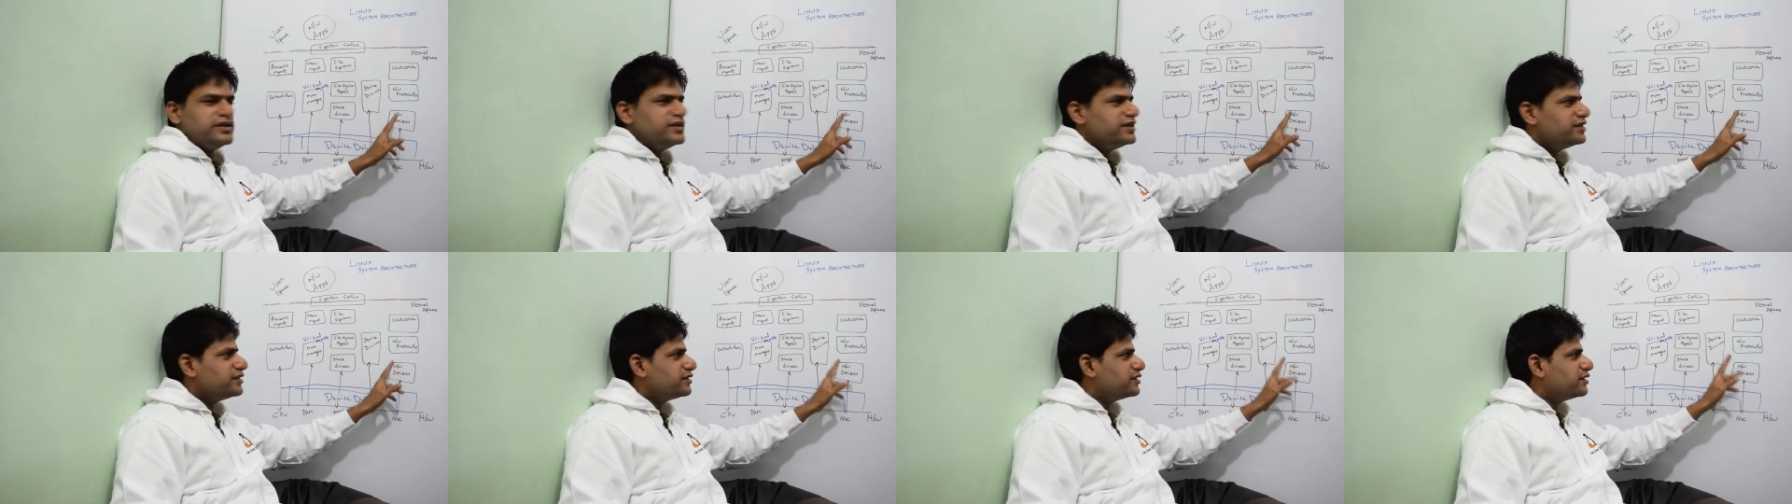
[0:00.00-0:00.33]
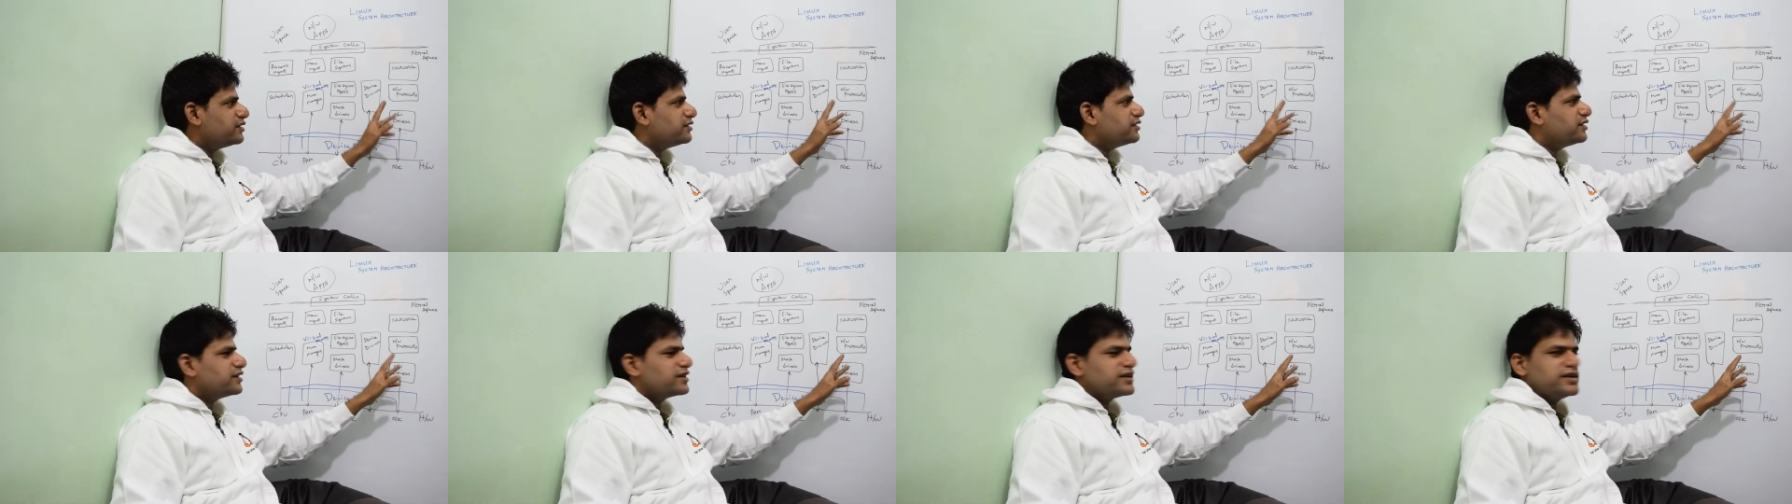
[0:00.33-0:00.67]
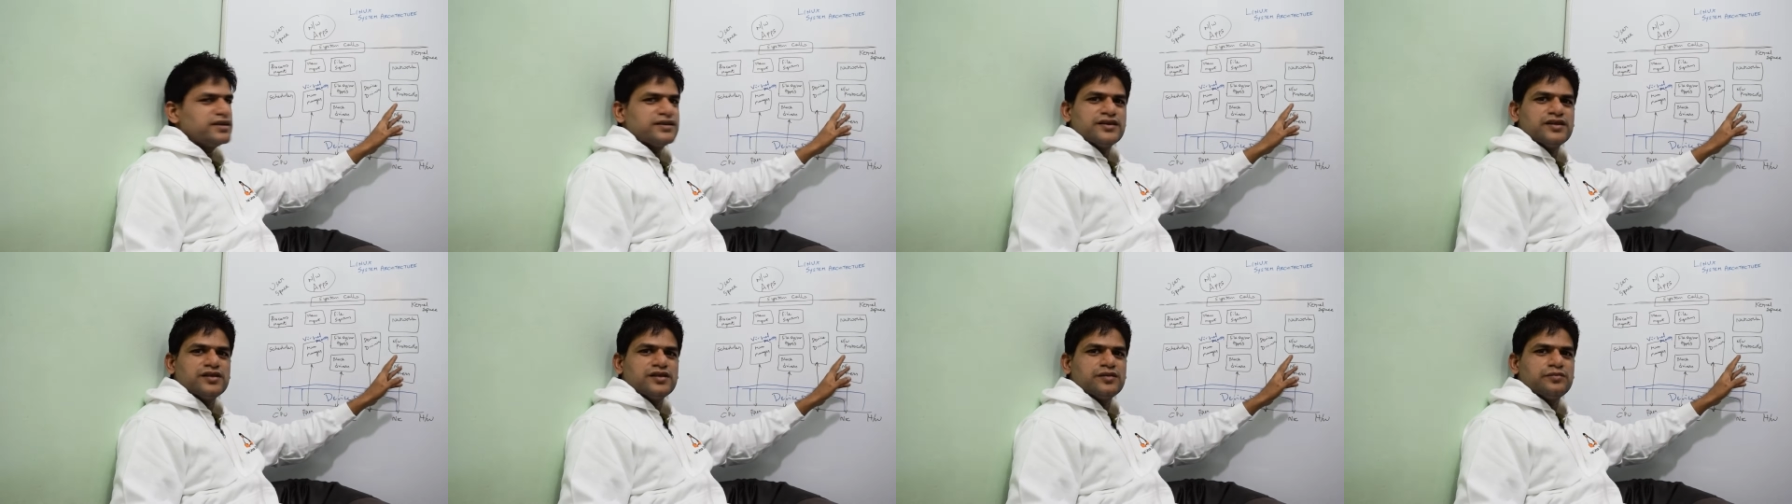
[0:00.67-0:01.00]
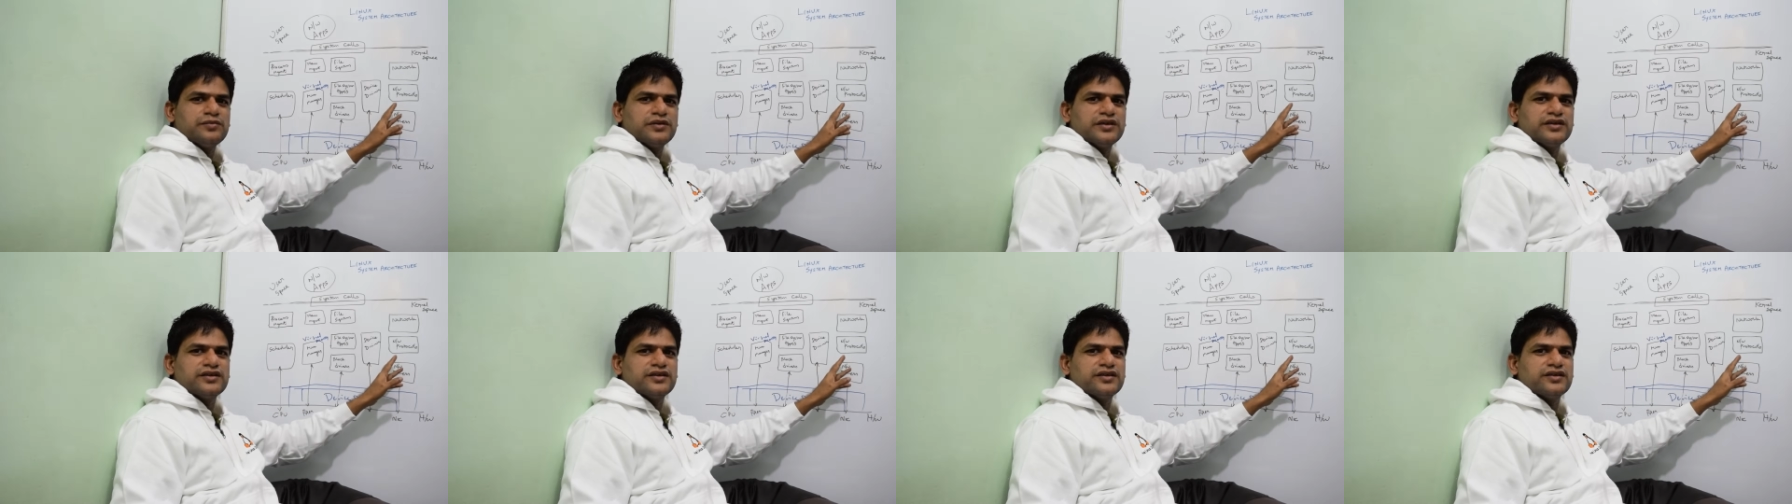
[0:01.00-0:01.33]
inside the kernel
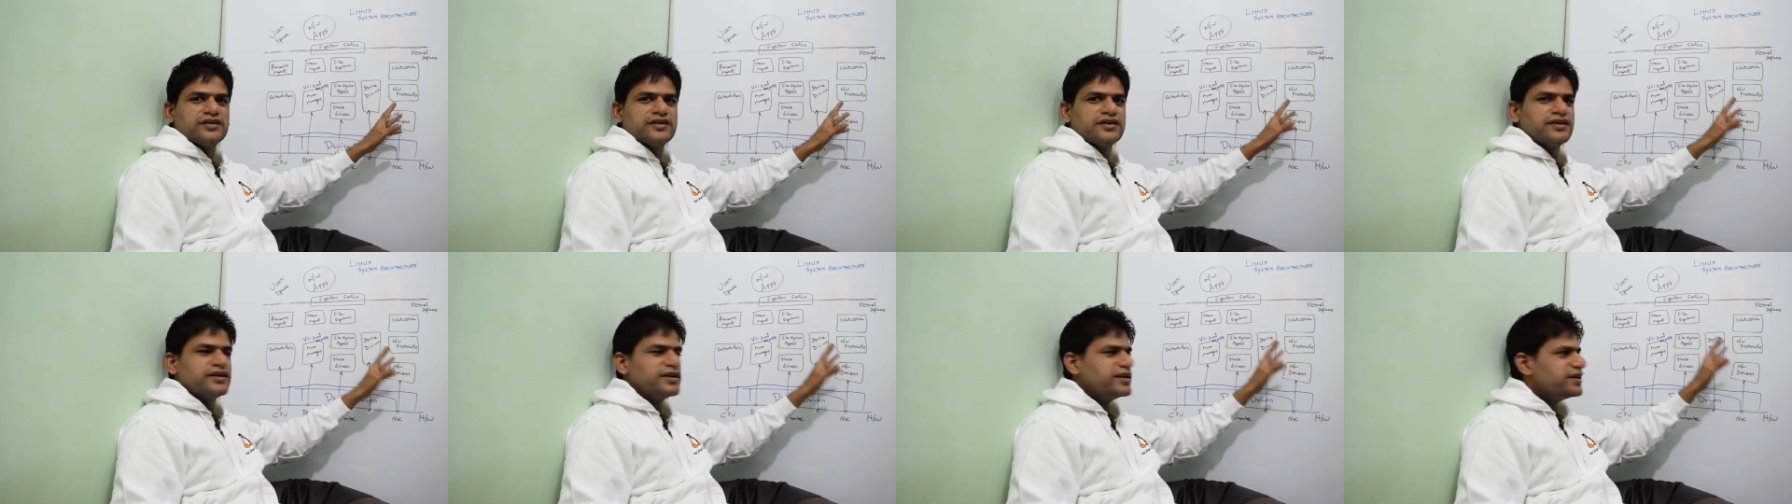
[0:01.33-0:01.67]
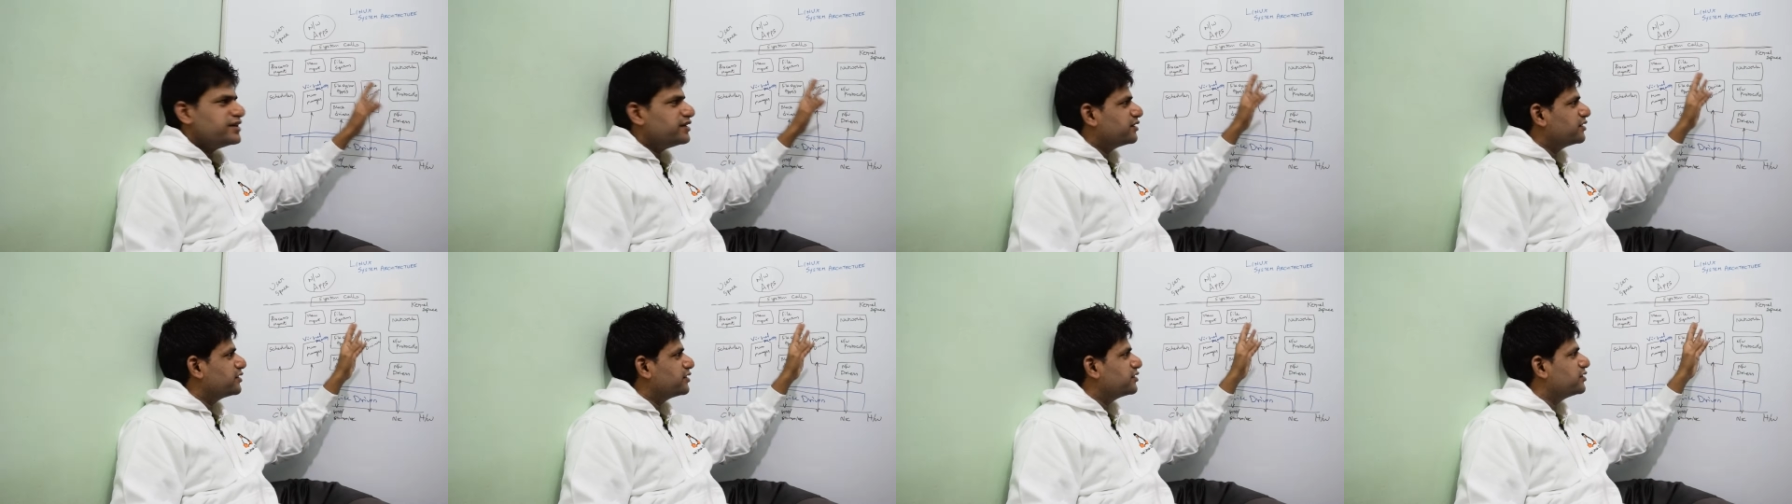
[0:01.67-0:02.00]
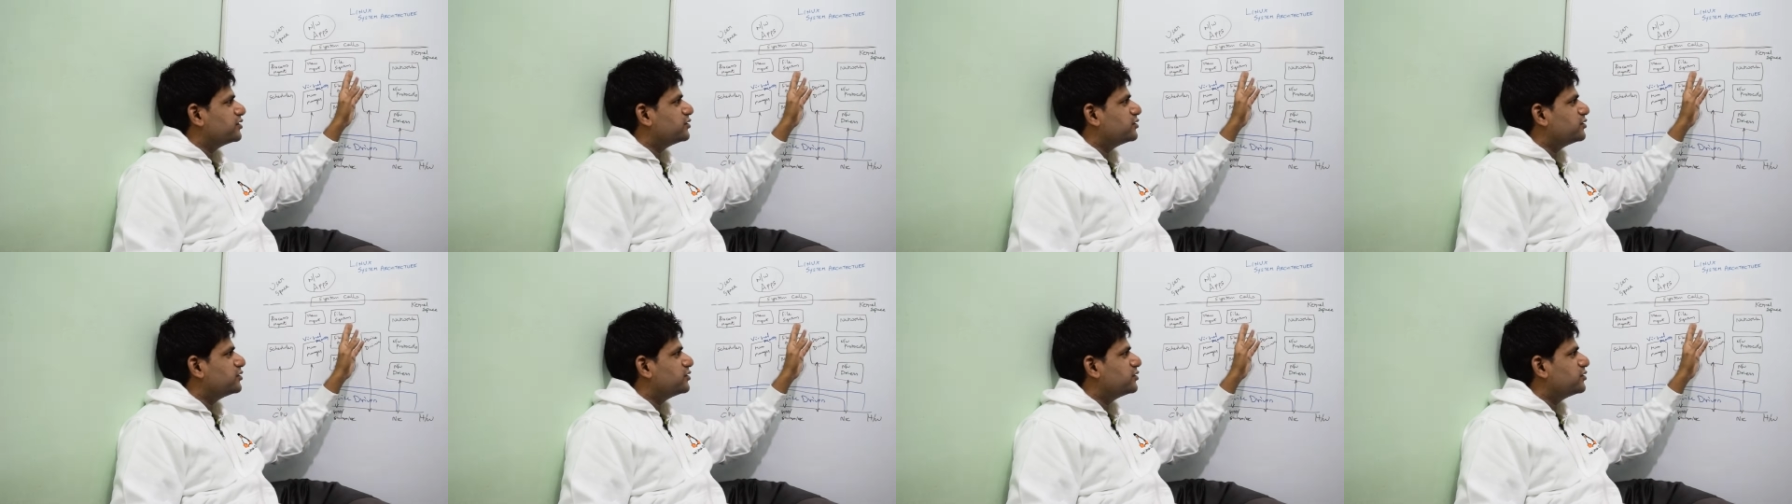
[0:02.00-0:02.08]
space, and